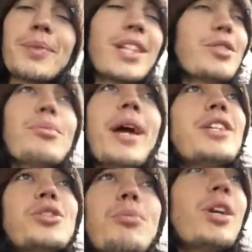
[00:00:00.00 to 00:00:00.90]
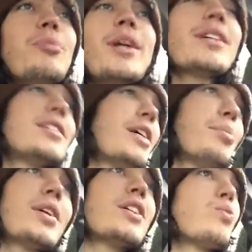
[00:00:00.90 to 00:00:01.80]
That's a magic moneymaker
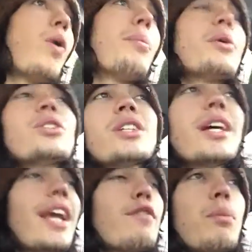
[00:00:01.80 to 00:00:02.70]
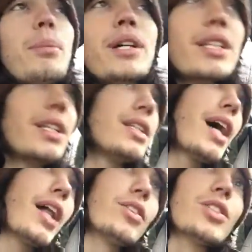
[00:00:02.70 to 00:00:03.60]
tip because one person can have a million
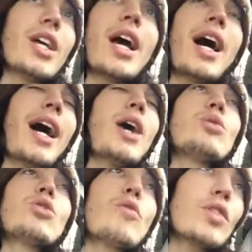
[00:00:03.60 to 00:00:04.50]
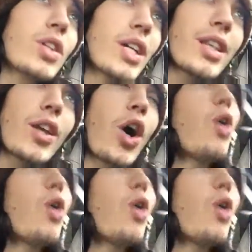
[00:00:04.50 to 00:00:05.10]
dollars, a house overlooking the